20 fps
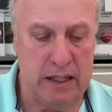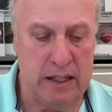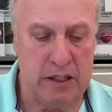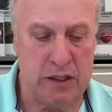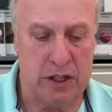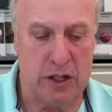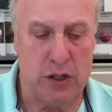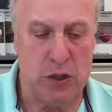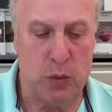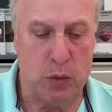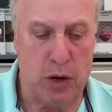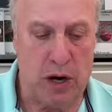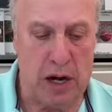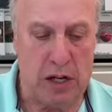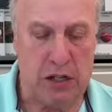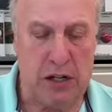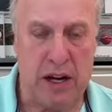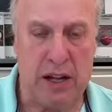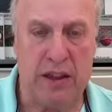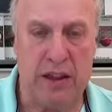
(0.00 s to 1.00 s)

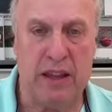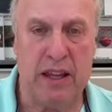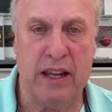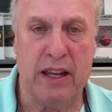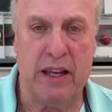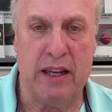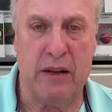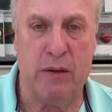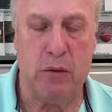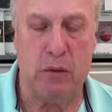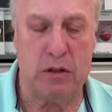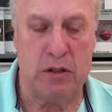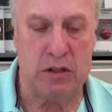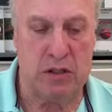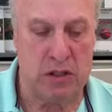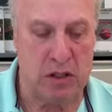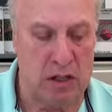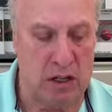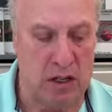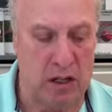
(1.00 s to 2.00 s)
situation. I think it
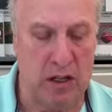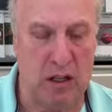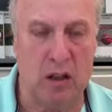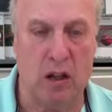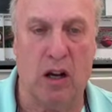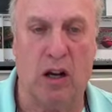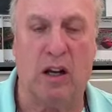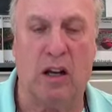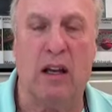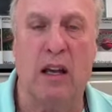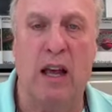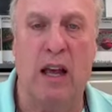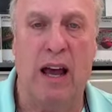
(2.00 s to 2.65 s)
was look.